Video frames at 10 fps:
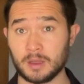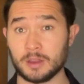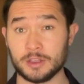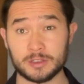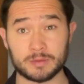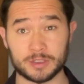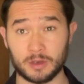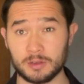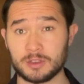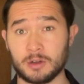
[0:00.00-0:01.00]
These
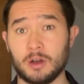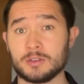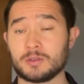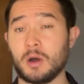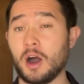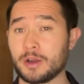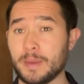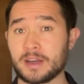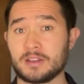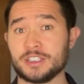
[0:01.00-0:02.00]
results are also
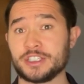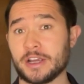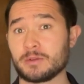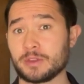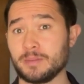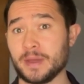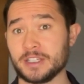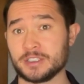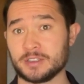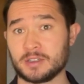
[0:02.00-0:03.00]
automatically shared with the
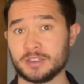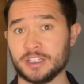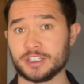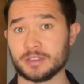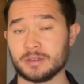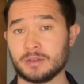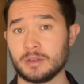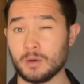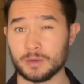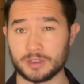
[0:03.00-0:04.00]
patient's clinician.
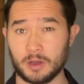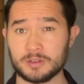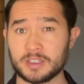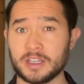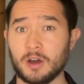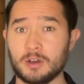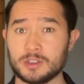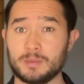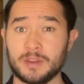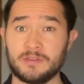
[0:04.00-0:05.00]
Results can
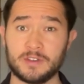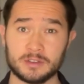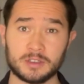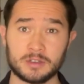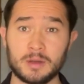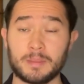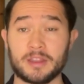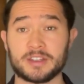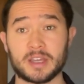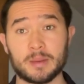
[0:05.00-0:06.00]
also be filtered by
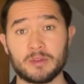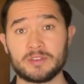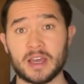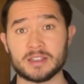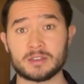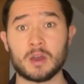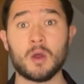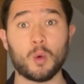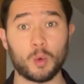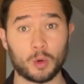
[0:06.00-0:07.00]
the type of test
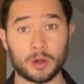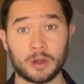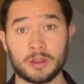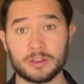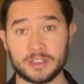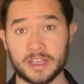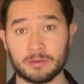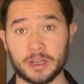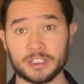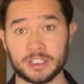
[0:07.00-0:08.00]
or the date
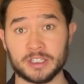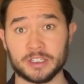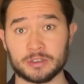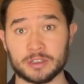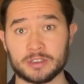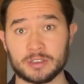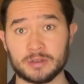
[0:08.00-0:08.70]
range in interest.